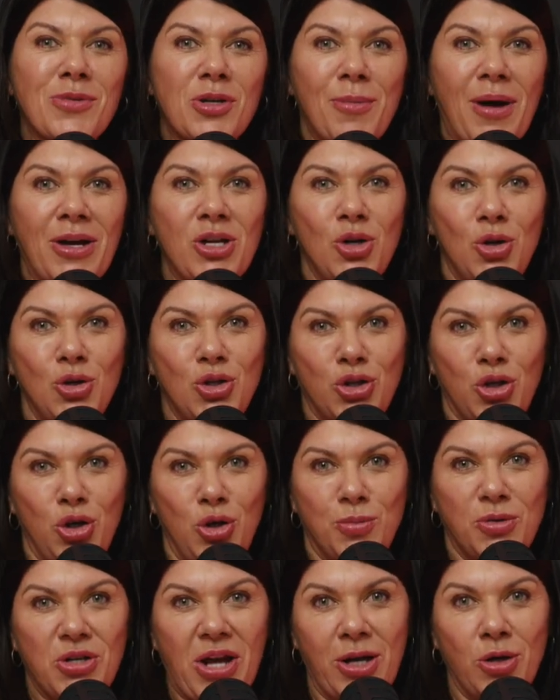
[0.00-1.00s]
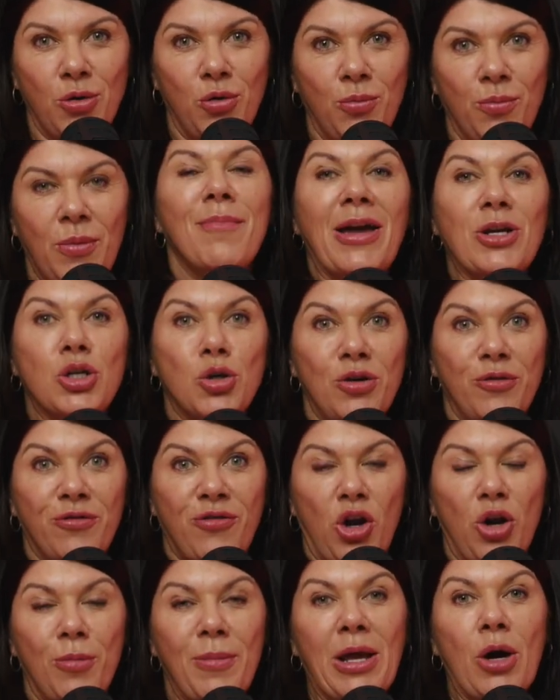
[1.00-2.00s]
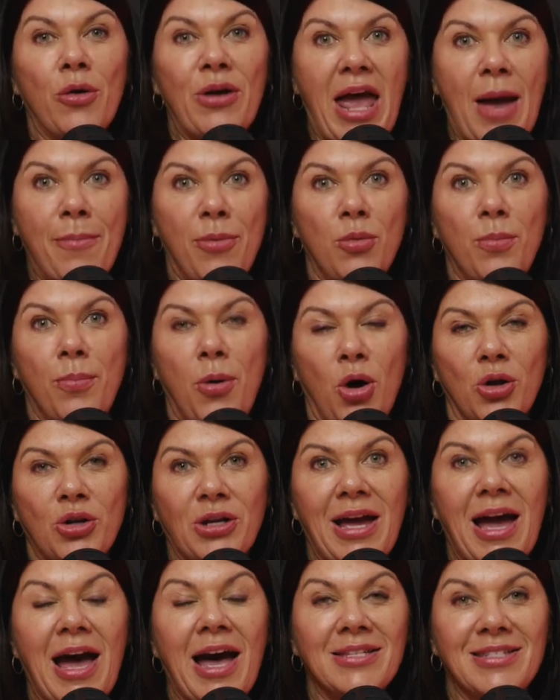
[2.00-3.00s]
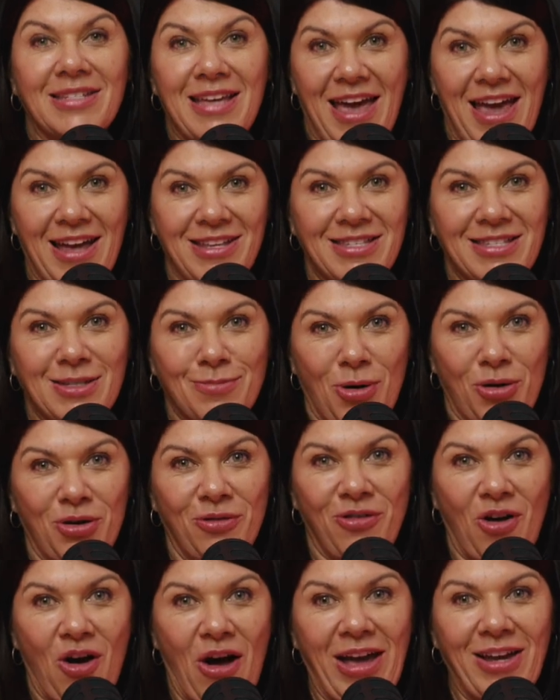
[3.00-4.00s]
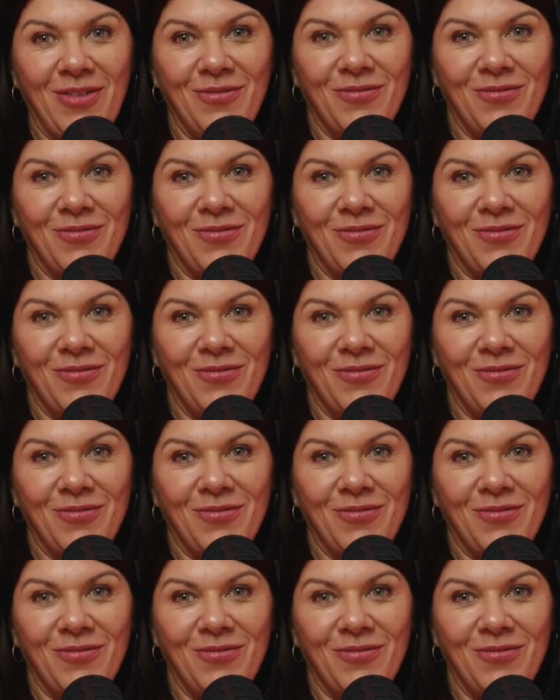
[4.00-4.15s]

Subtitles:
to my YouTube channel. Make sure you follow me on Apple Podcast and Spotify.